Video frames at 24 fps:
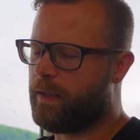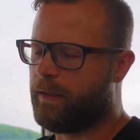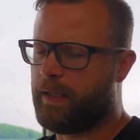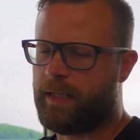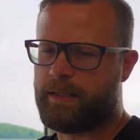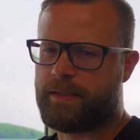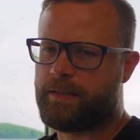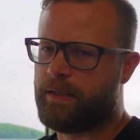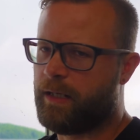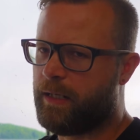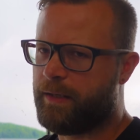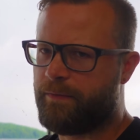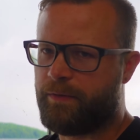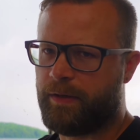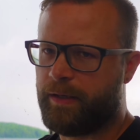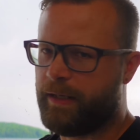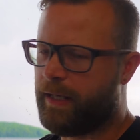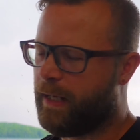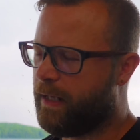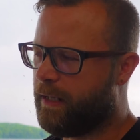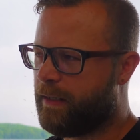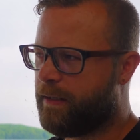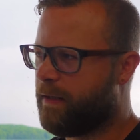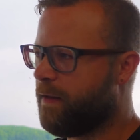Let's not even
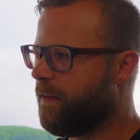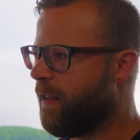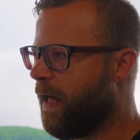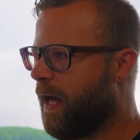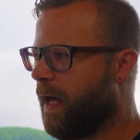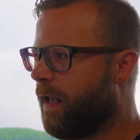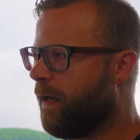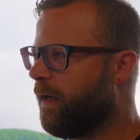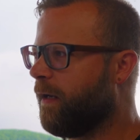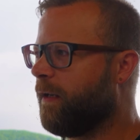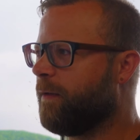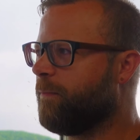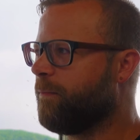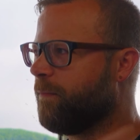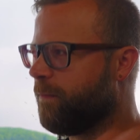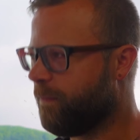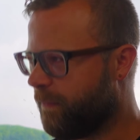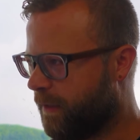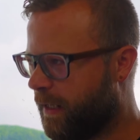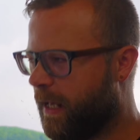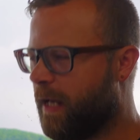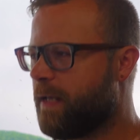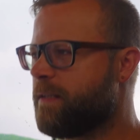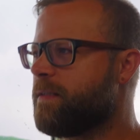get into that.
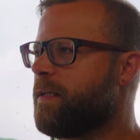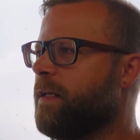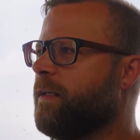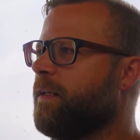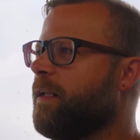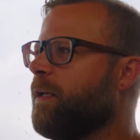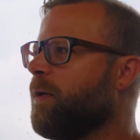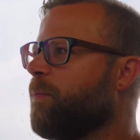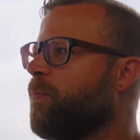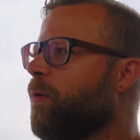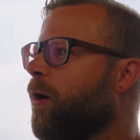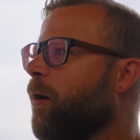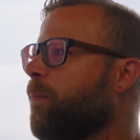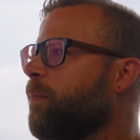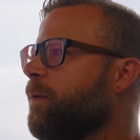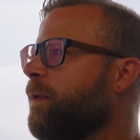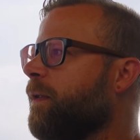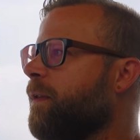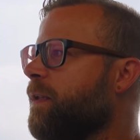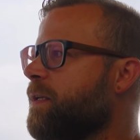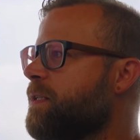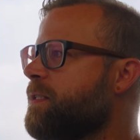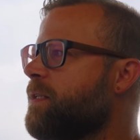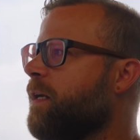Yes, I did it
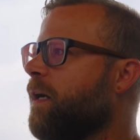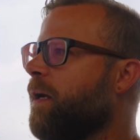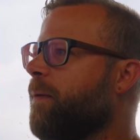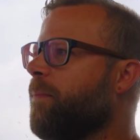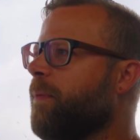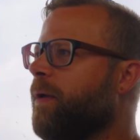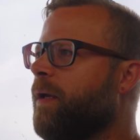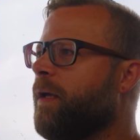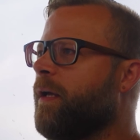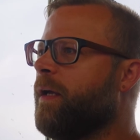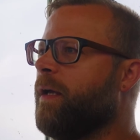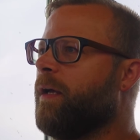properly this time.